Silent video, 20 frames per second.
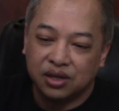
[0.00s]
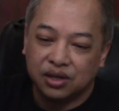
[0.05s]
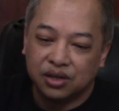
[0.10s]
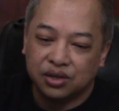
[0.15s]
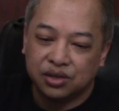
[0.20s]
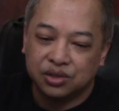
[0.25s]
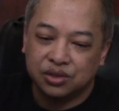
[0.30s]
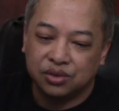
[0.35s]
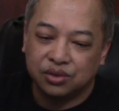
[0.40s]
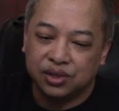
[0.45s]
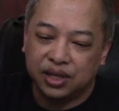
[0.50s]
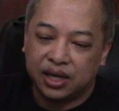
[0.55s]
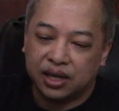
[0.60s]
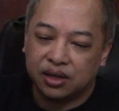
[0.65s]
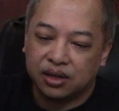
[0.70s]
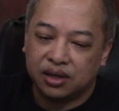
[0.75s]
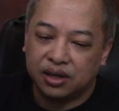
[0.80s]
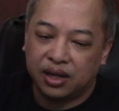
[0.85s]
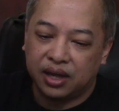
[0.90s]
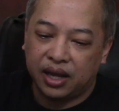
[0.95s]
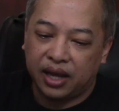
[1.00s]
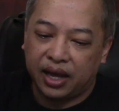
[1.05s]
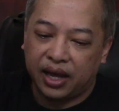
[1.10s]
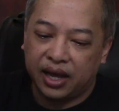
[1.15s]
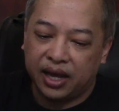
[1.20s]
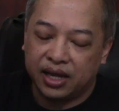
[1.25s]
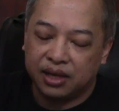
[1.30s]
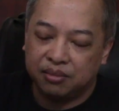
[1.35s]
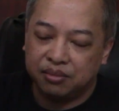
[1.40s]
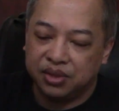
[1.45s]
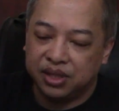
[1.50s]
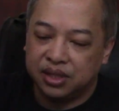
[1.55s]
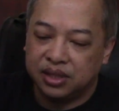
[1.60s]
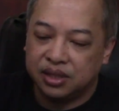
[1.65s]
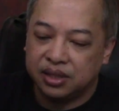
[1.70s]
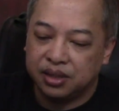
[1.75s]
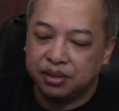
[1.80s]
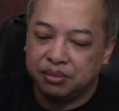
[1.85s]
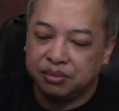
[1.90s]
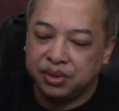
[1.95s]
So that had
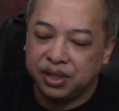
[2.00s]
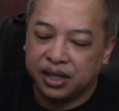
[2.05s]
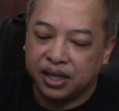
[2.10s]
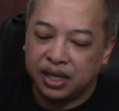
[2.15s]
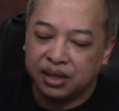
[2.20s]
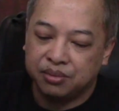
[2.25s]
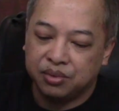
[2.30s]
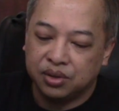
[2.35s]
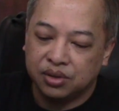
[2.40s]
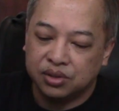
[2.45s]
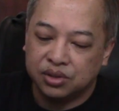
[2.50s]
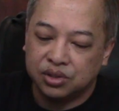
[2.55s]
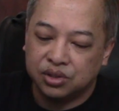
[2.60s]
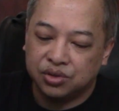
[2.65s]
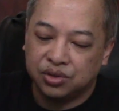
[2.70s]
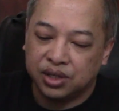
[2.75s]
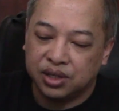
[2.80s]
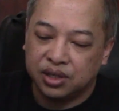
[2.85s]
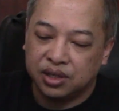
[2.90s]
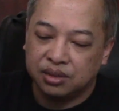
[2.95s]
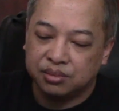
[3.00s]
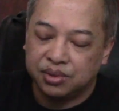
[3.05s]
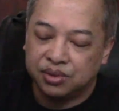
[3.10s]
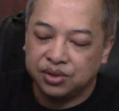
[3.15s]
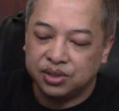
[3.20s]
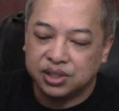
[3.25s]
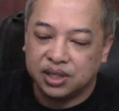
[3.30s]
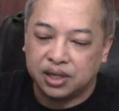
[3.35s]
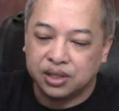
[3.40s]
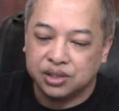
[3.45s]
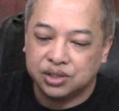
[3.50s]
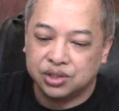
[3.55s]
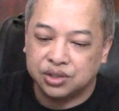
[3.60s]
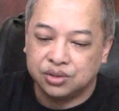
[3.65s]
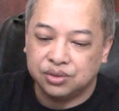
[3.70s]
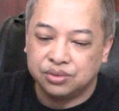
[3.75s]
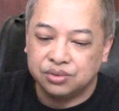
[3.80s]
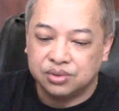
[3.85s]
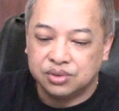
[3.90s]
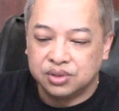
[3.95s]
me being able to train other Marines how to
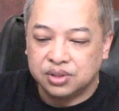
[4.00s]
shoot.